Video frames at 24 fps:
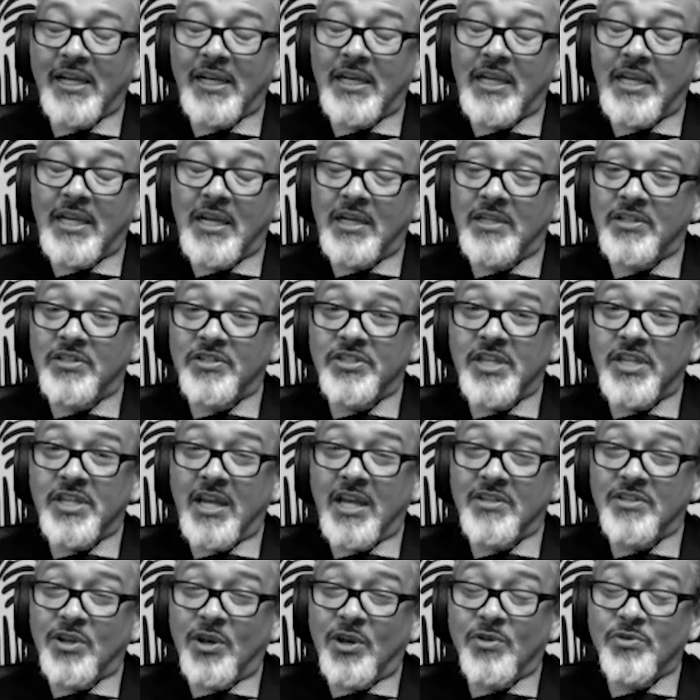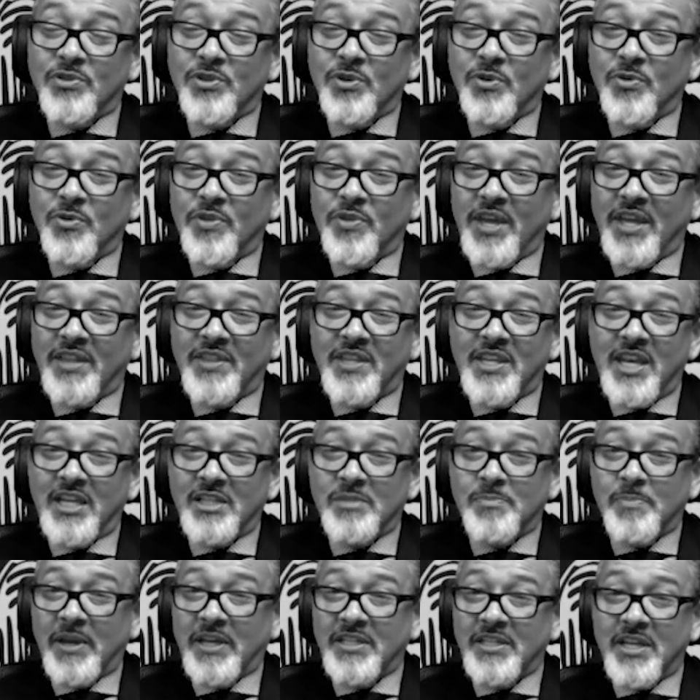And he understands also that the
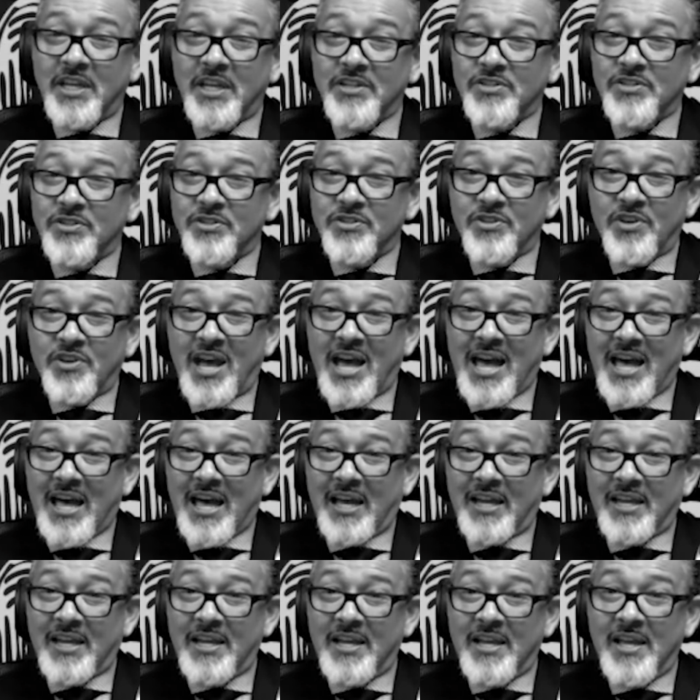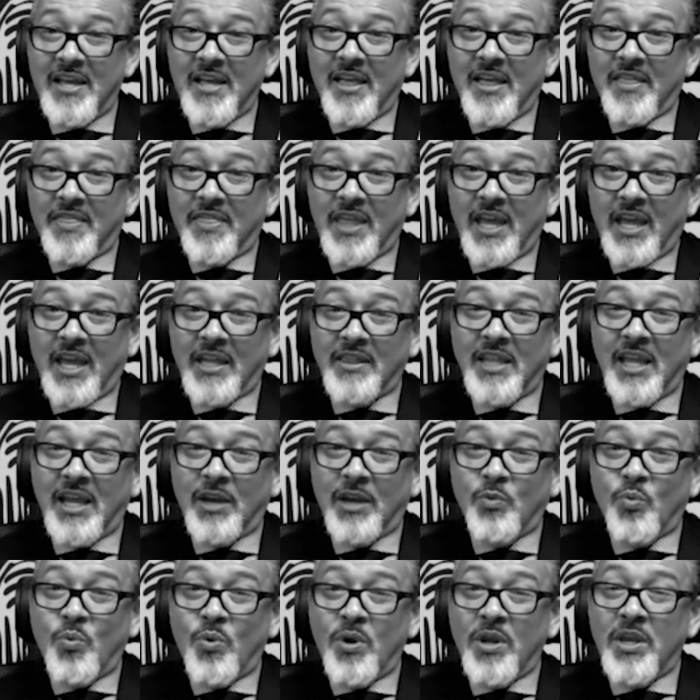expectations are high,
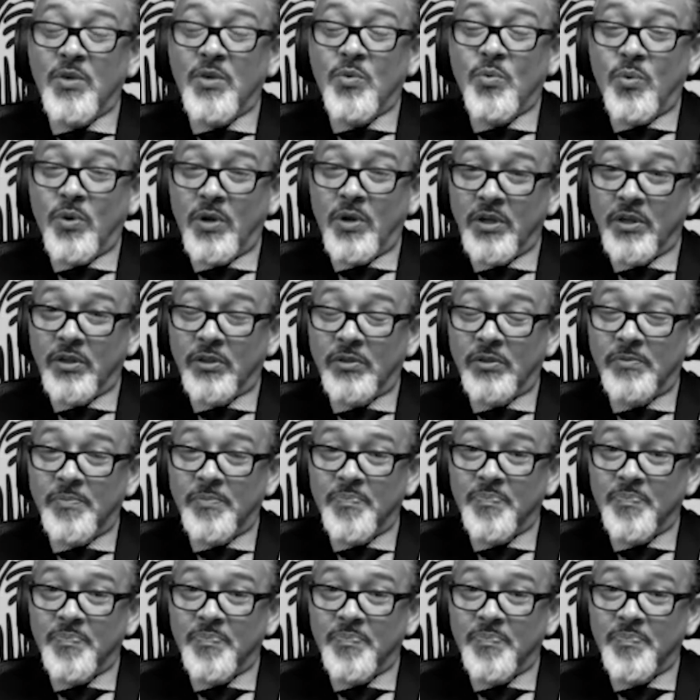that we will